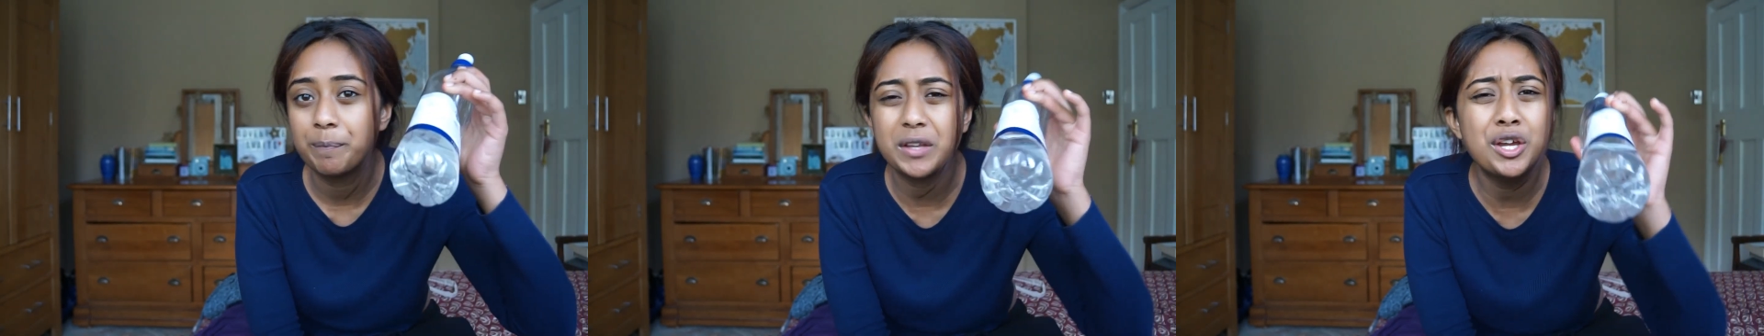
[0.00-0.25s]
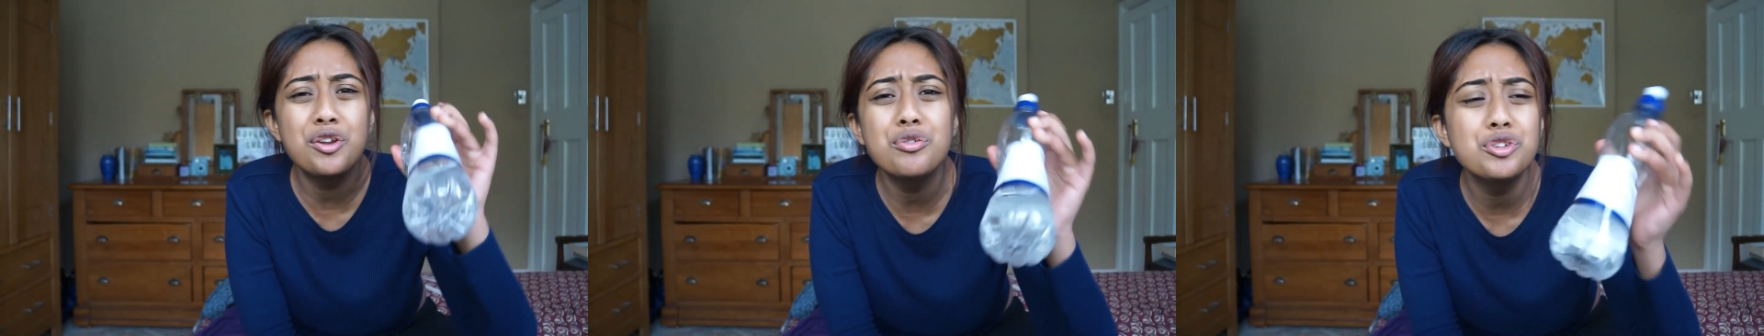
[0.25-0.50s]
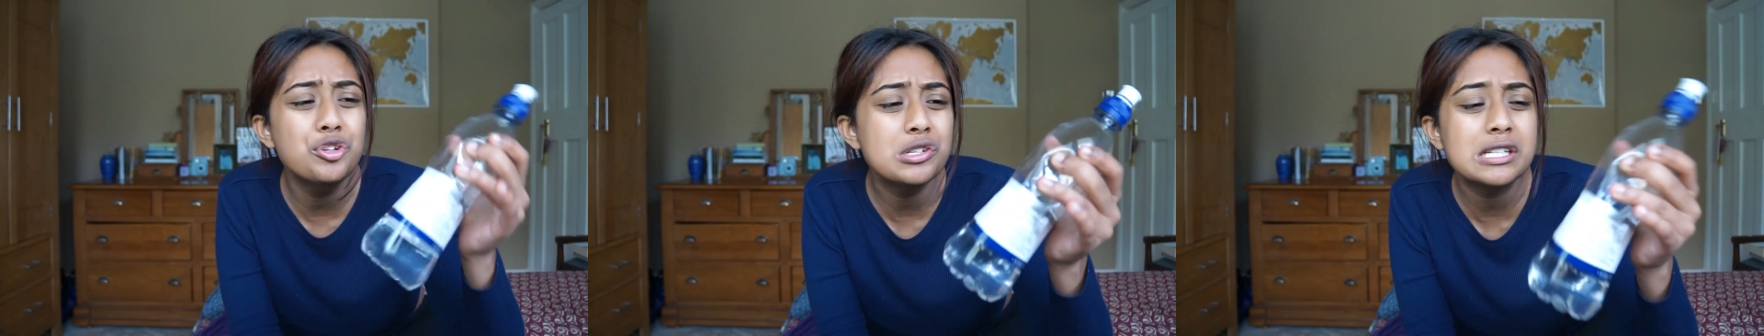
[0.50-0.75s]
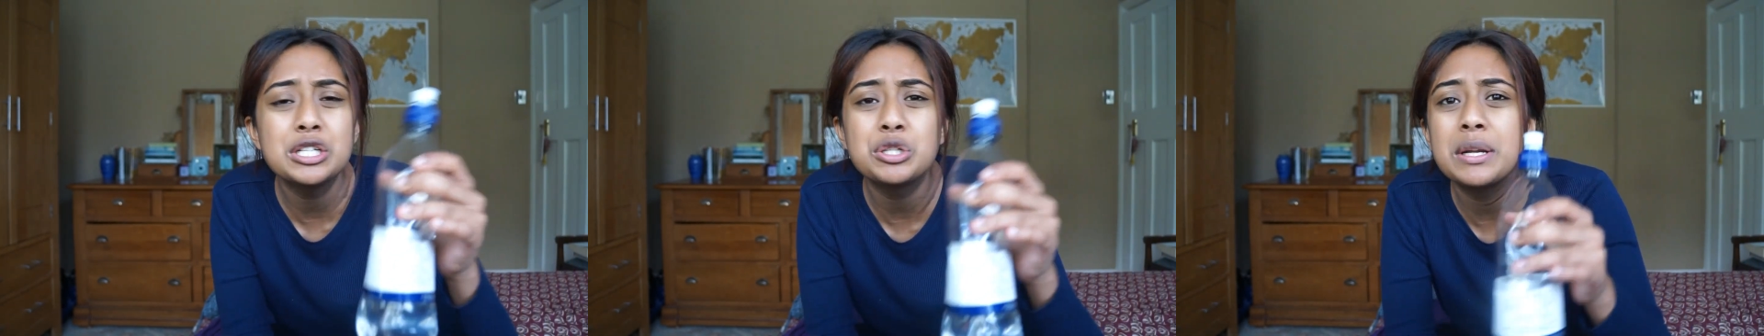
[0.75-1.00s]
I don't
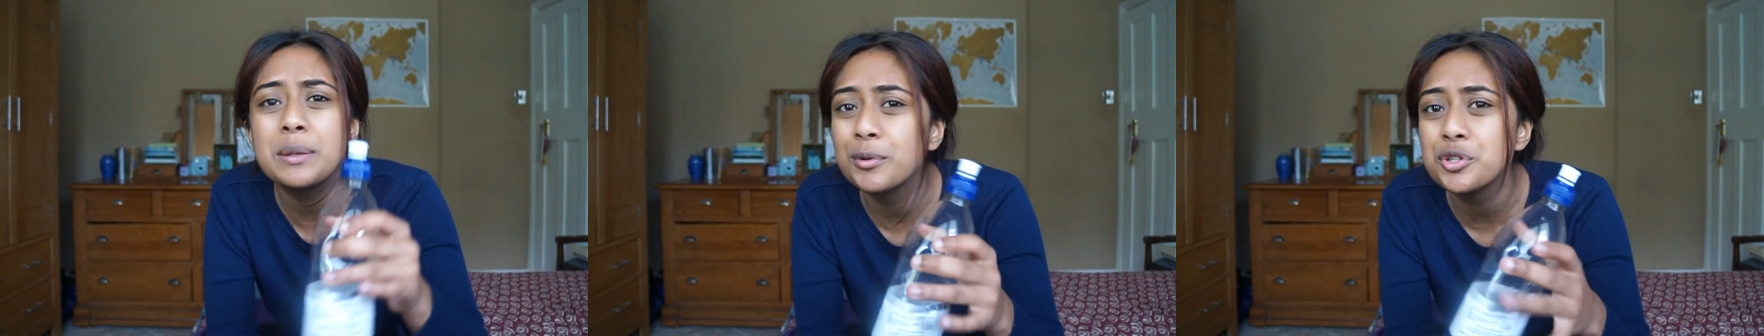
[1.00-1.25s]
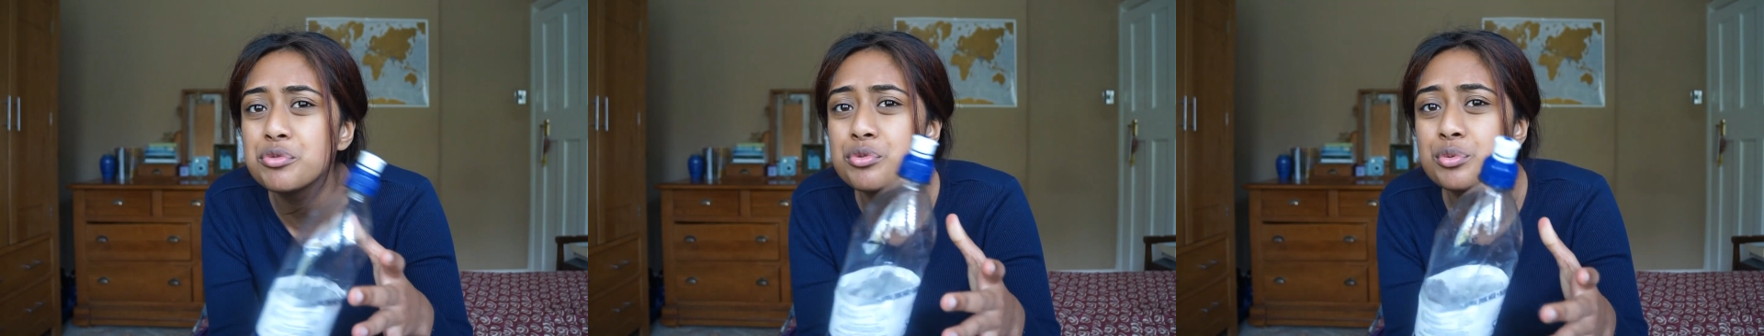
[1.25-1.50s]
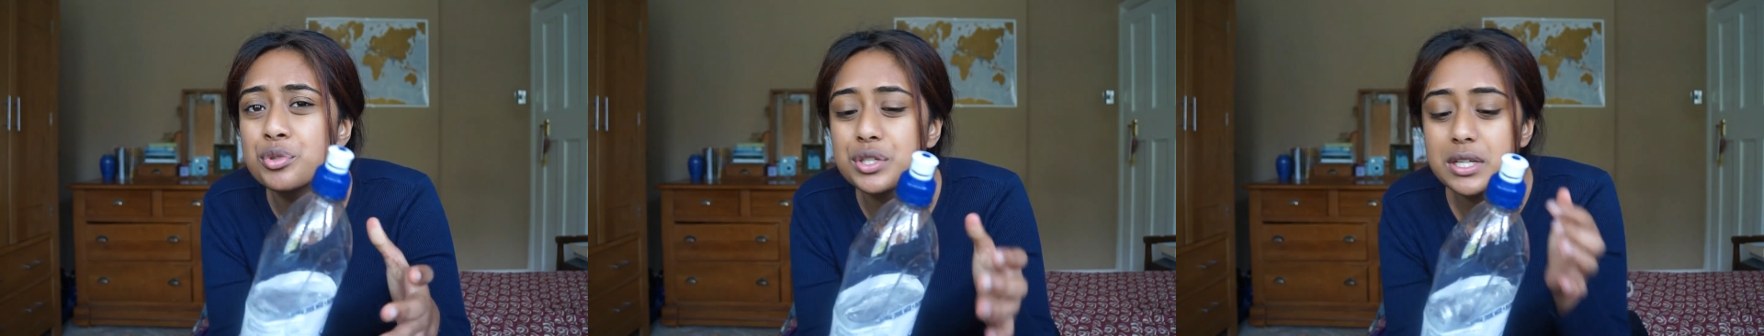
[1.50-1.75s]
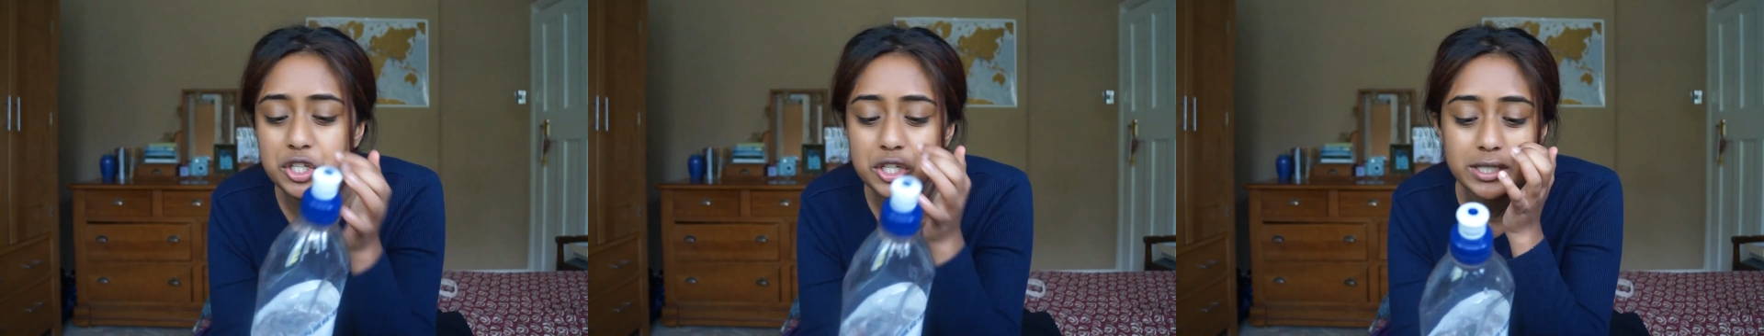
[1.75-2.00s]
usually drink bottled
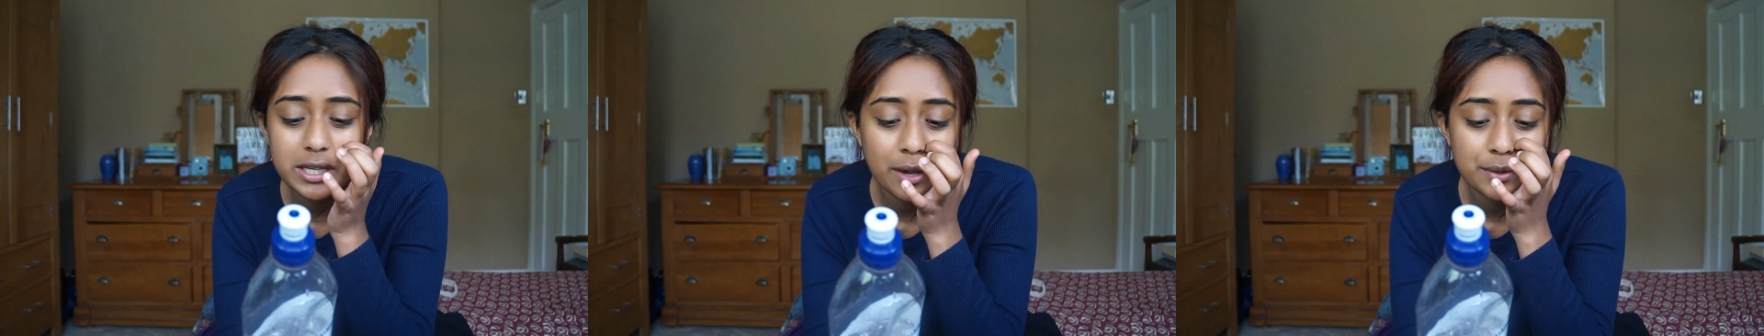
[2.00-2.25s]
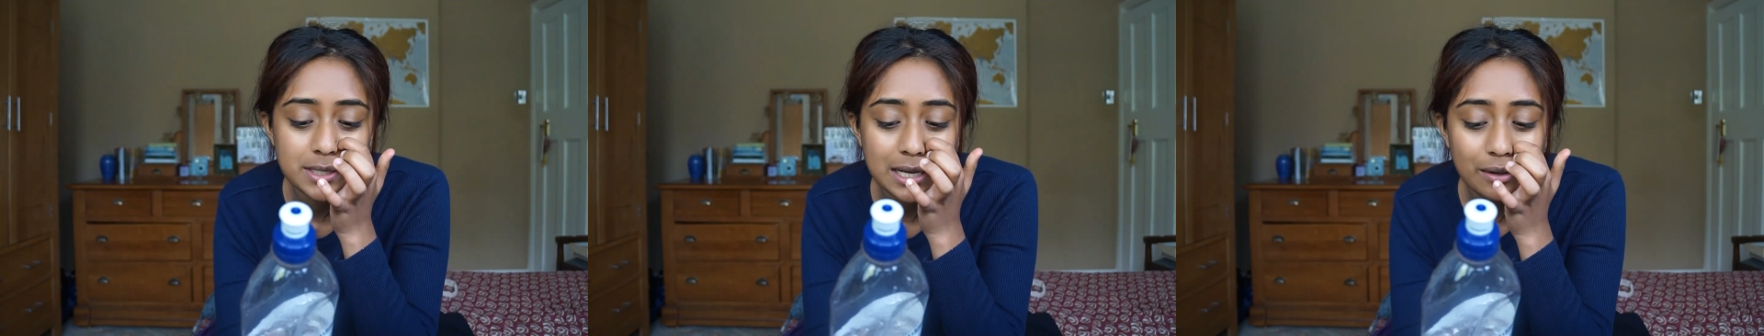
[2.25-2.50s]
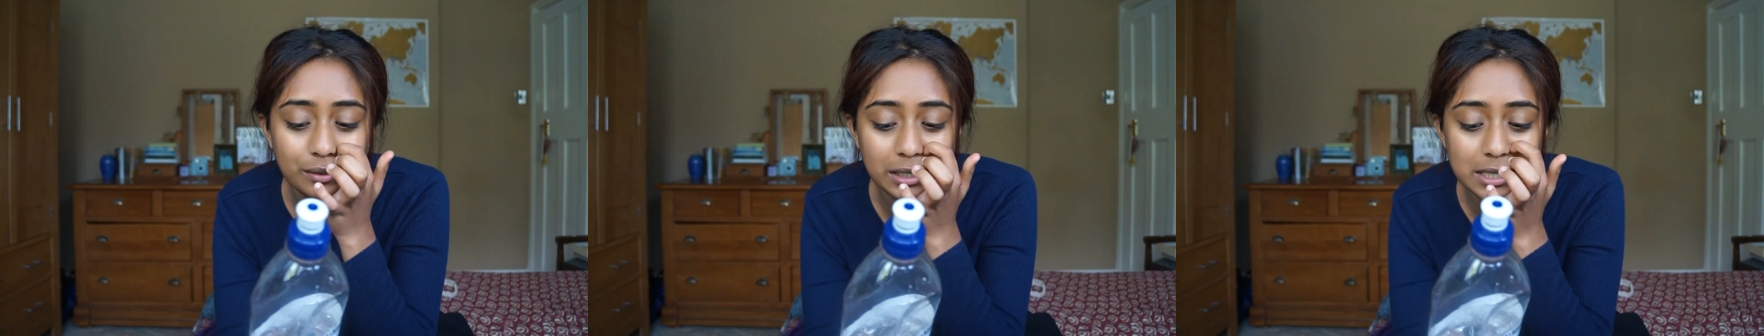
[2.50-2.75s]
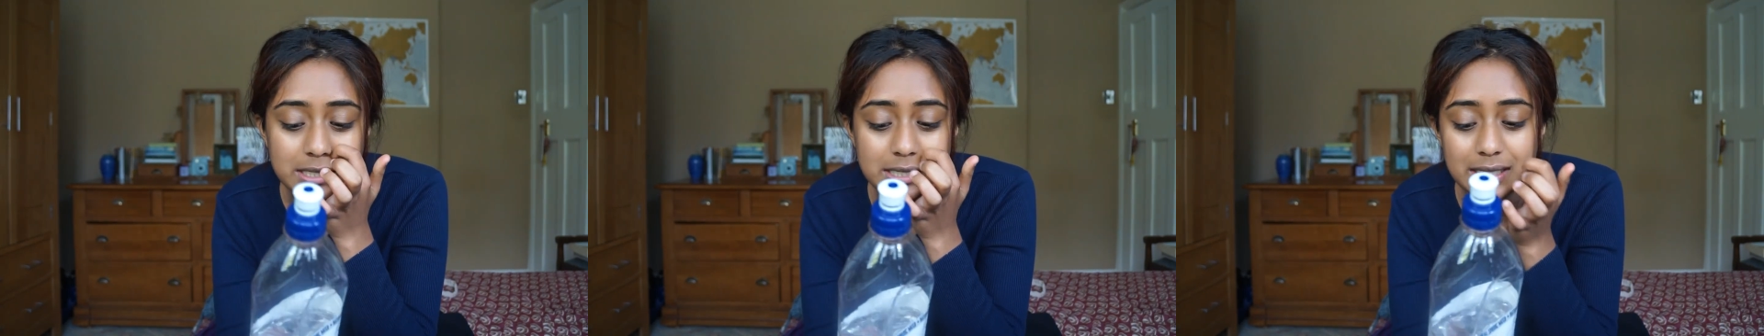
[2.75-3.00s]
water, it's just that I was out
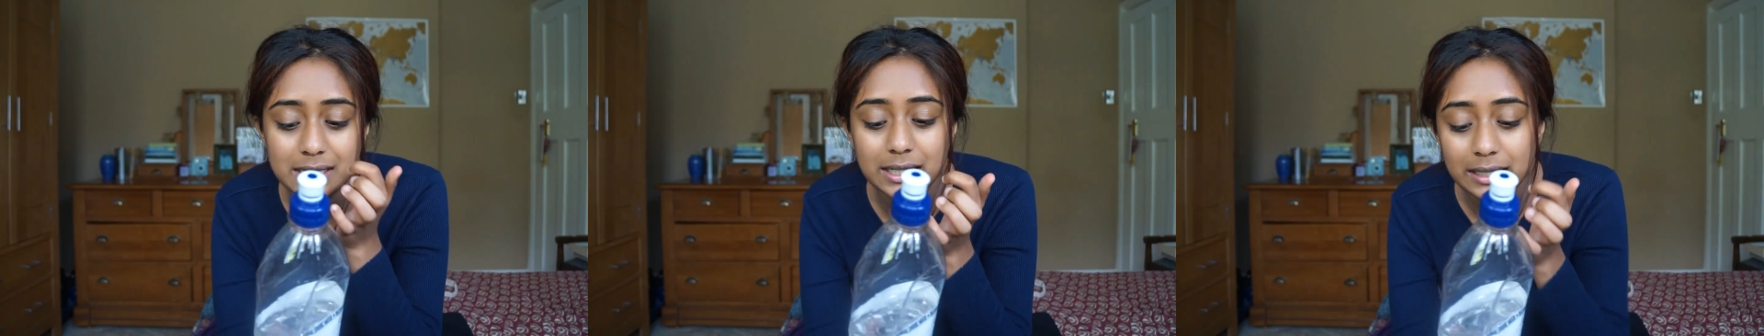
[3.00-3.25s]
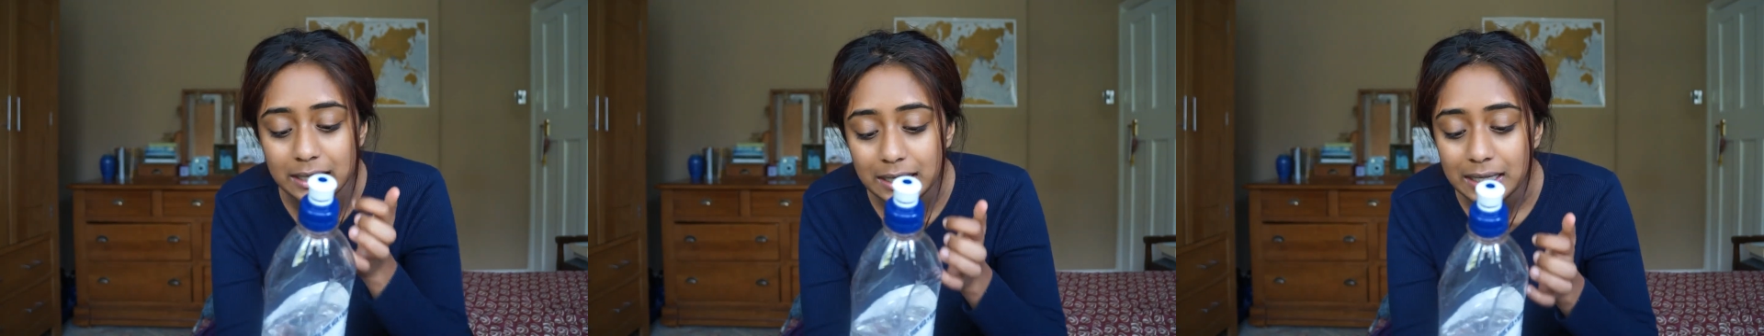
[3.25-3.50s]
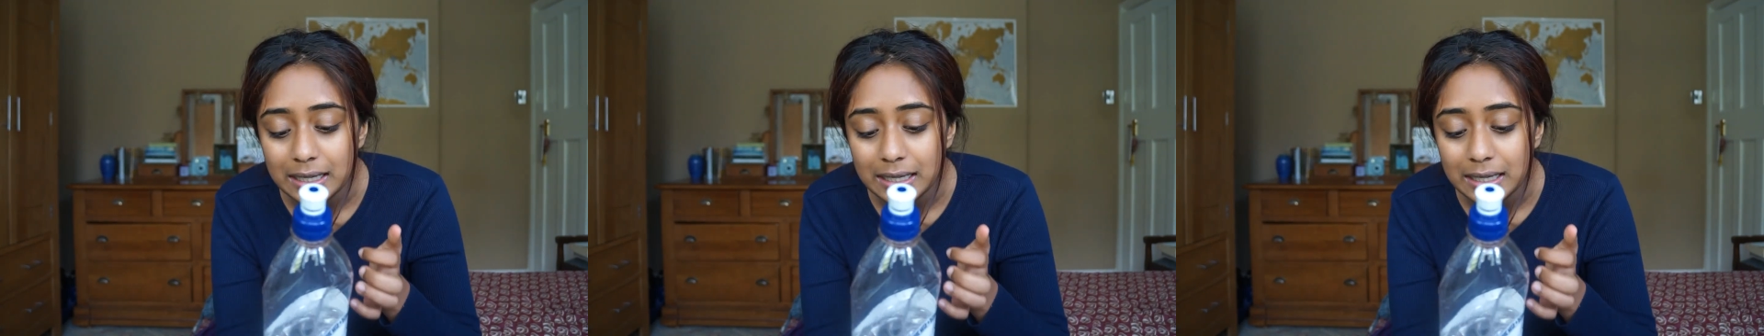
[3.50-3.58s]
yesterday